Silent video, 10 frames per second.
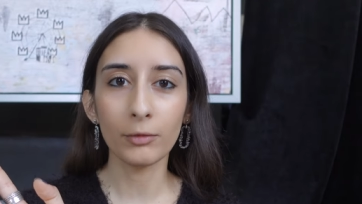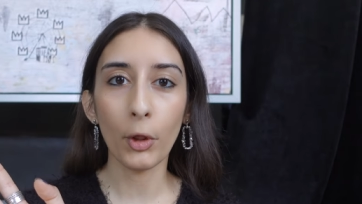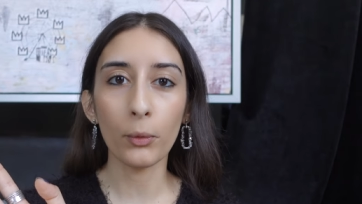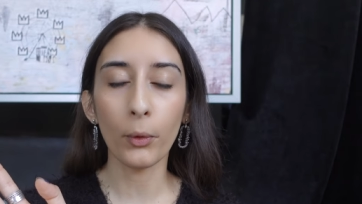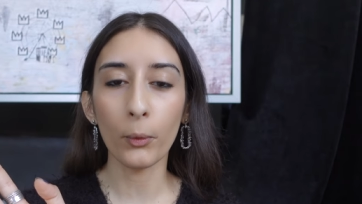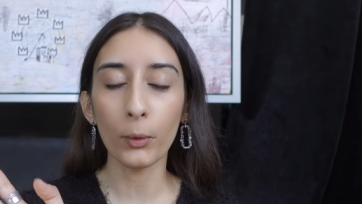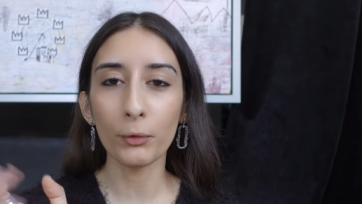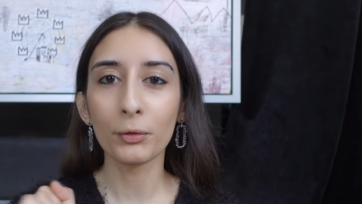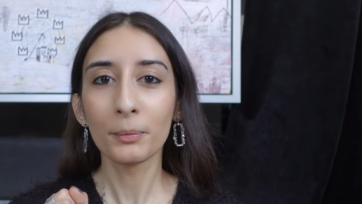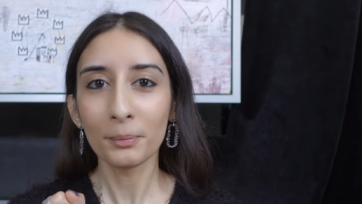through the
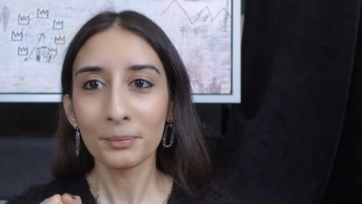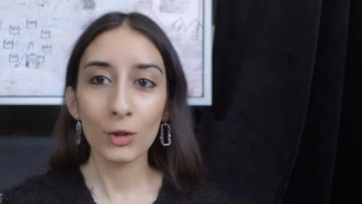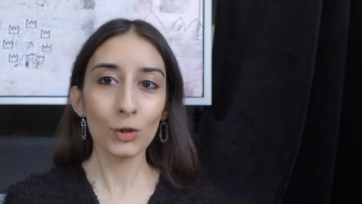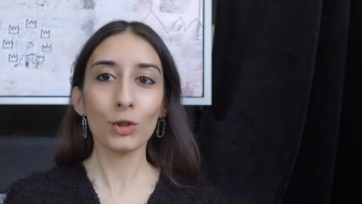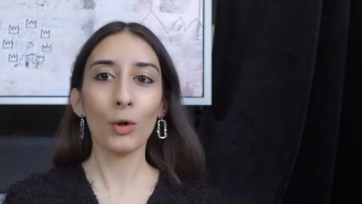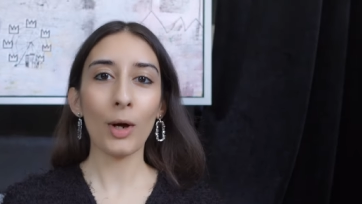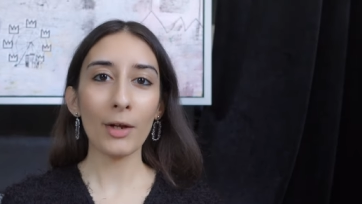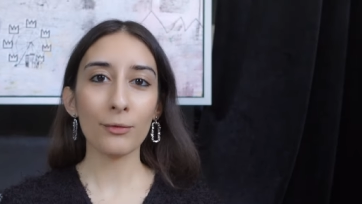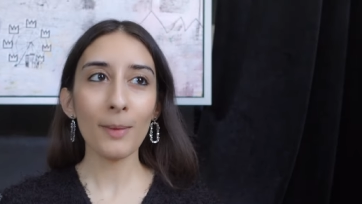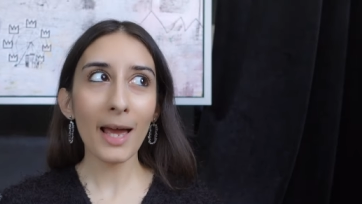roof. So
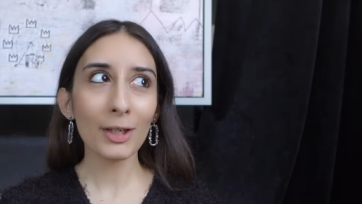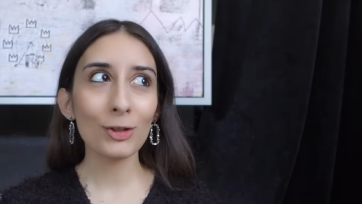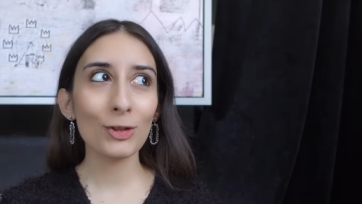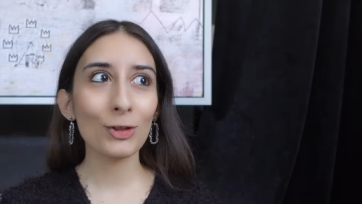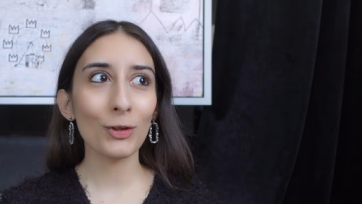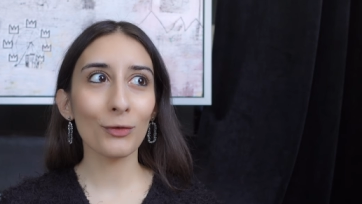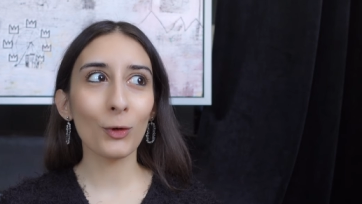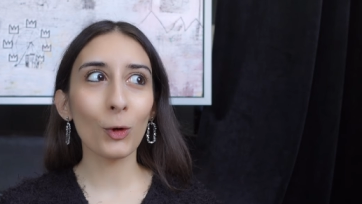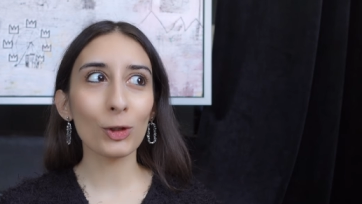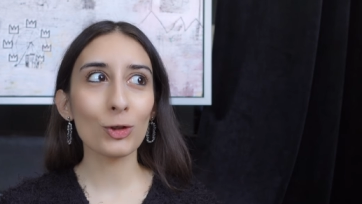I've managed to
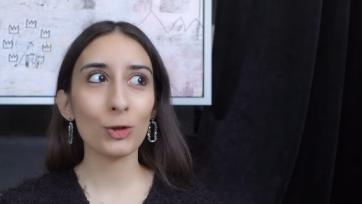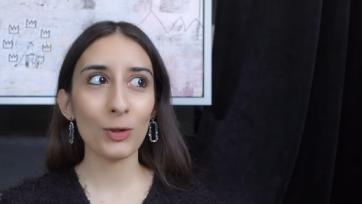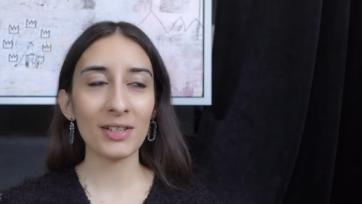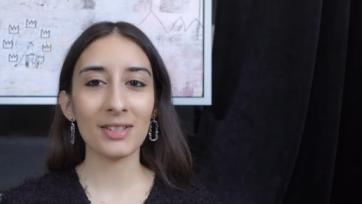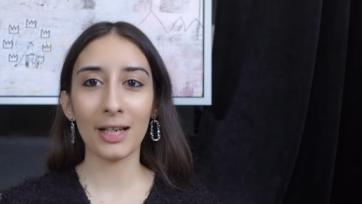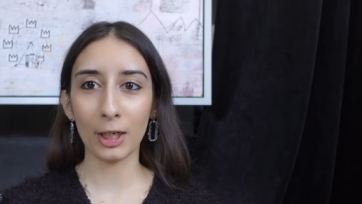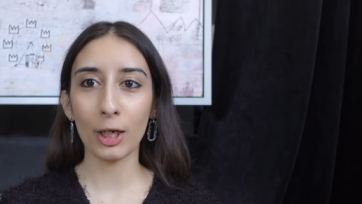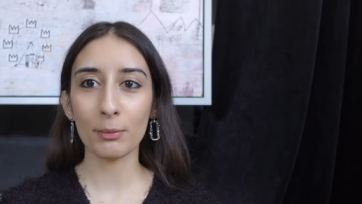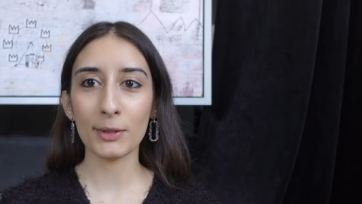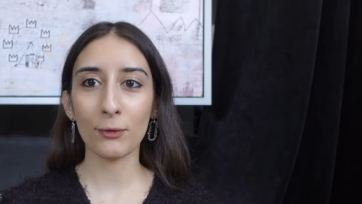avoid stress that
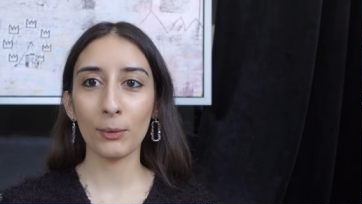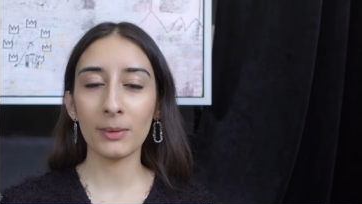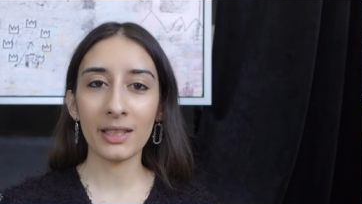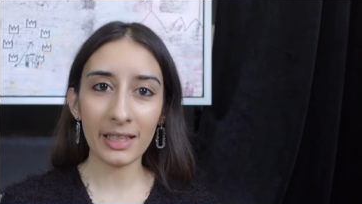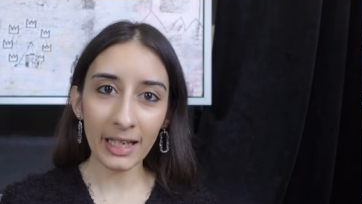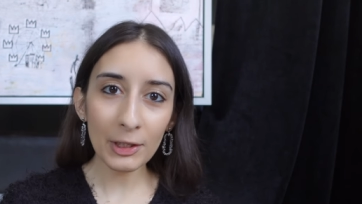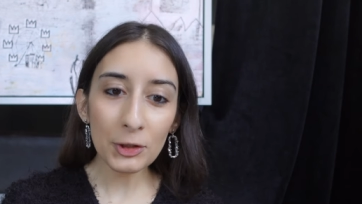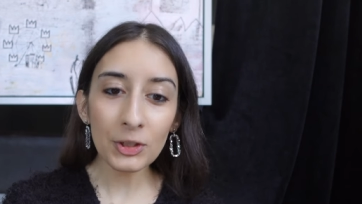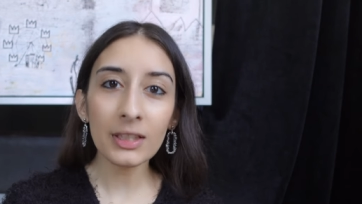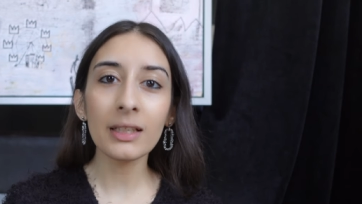comes from
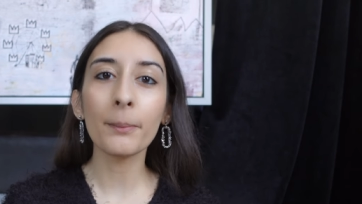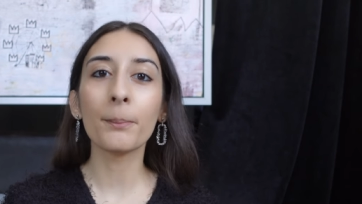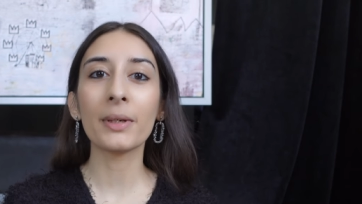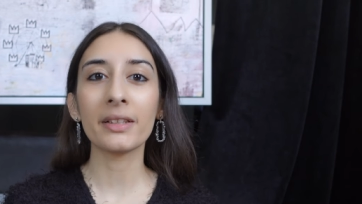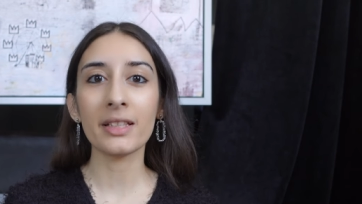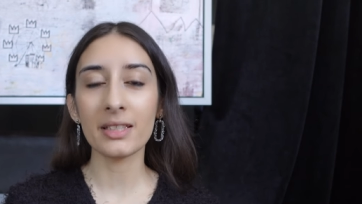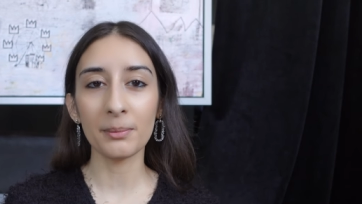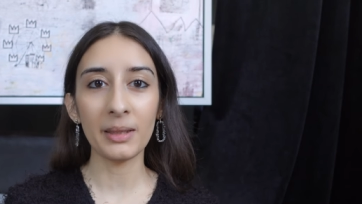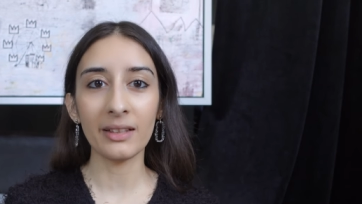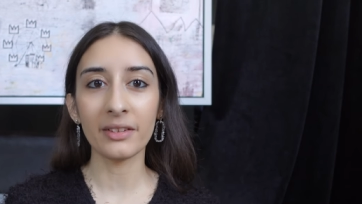litigation, but it
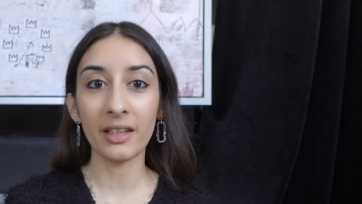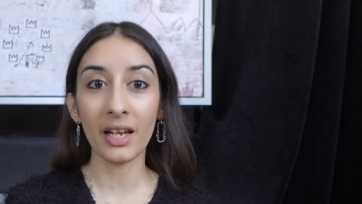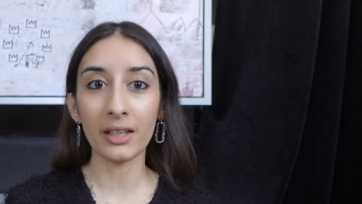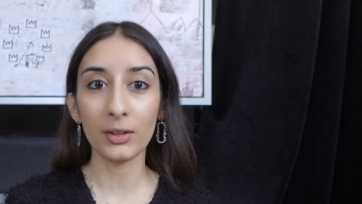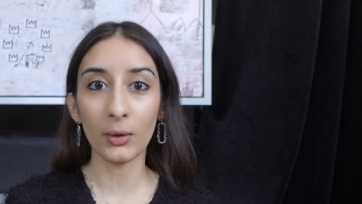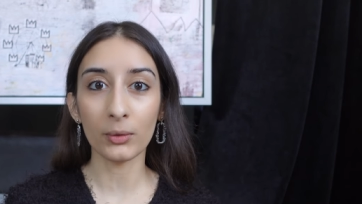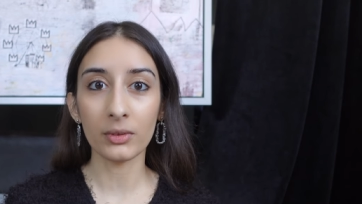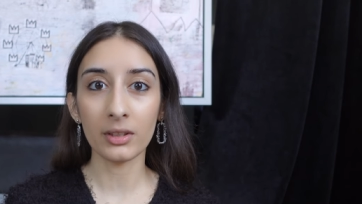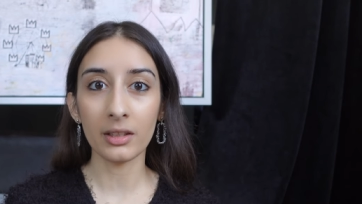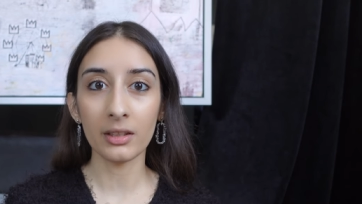doesn't mean that I
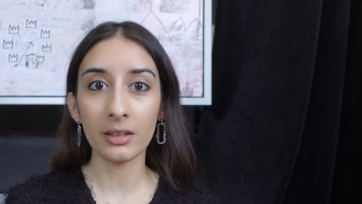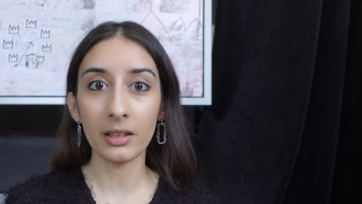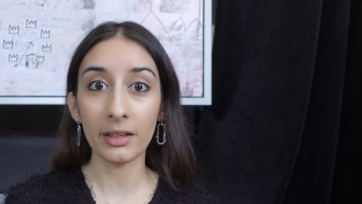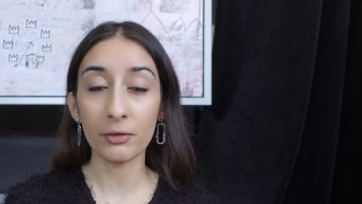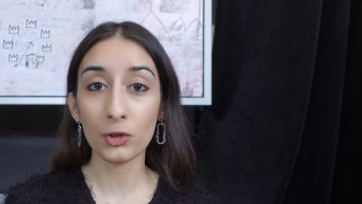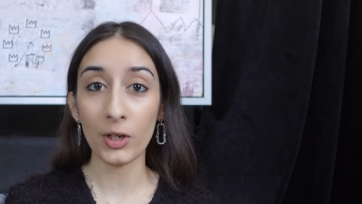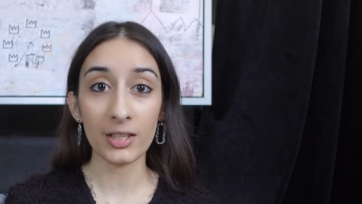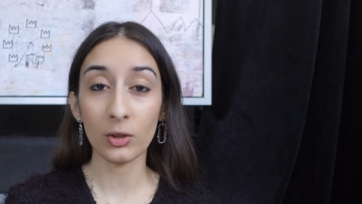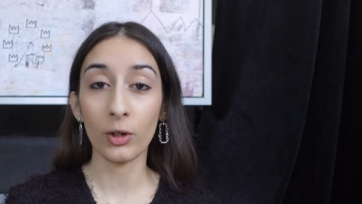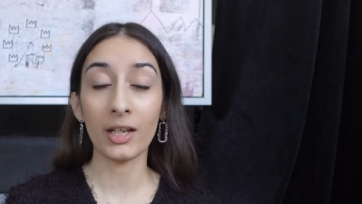don't live
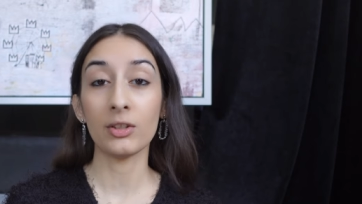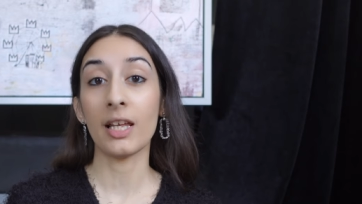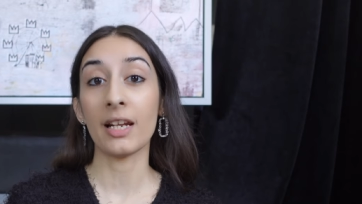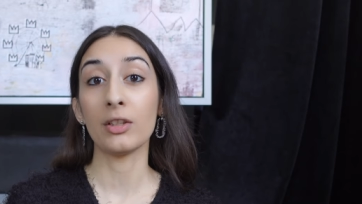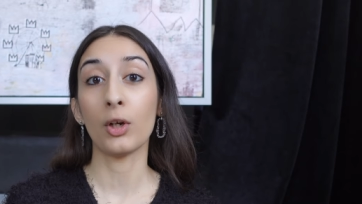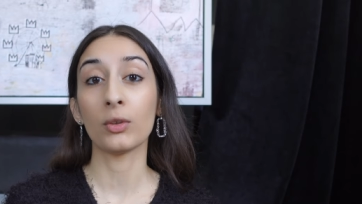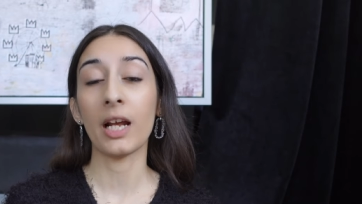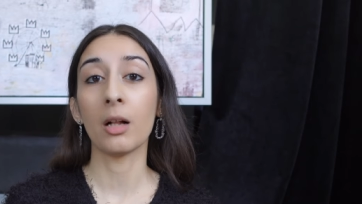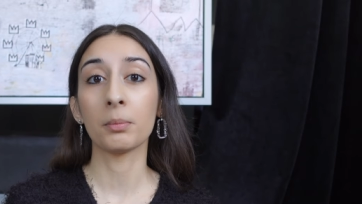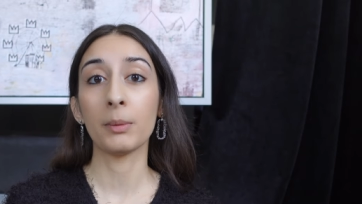stress or I, that I don't
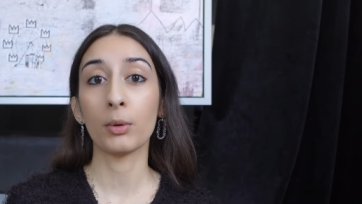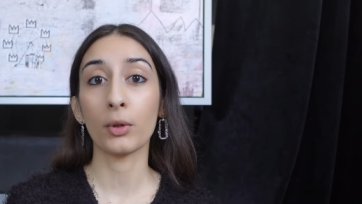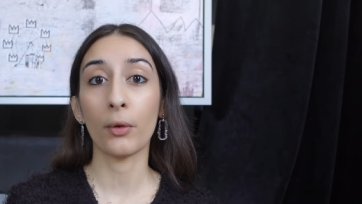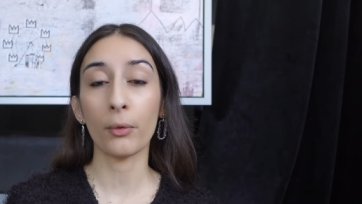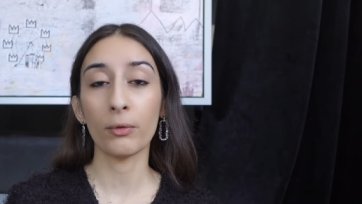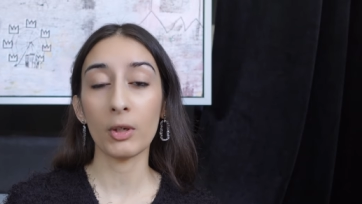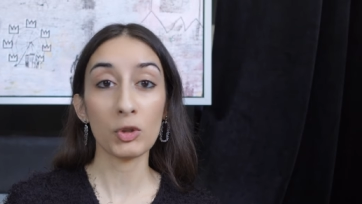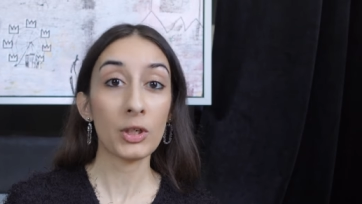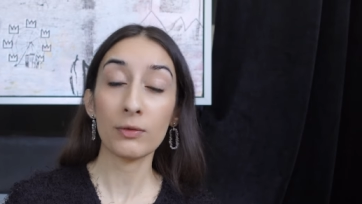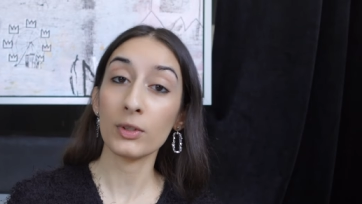help people go through very
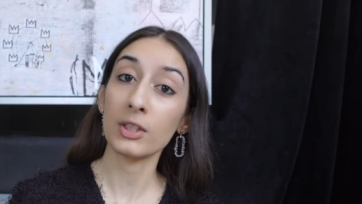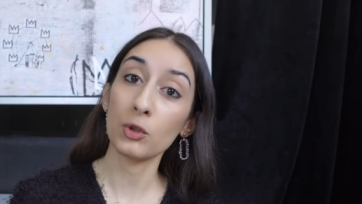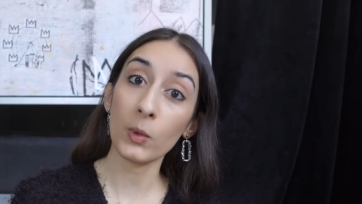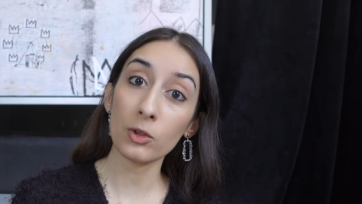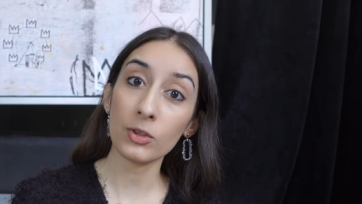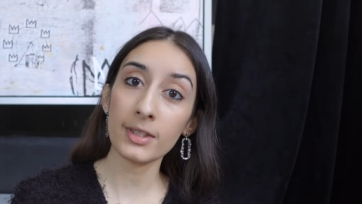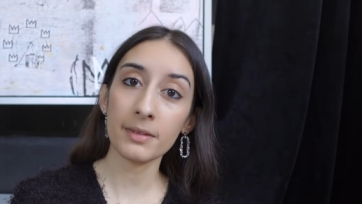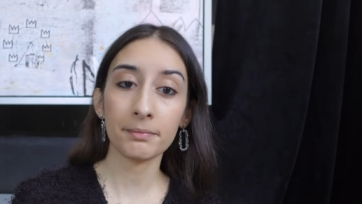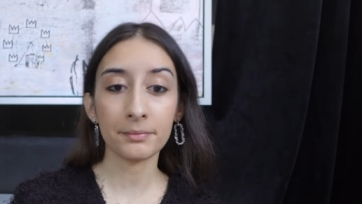stressful situations.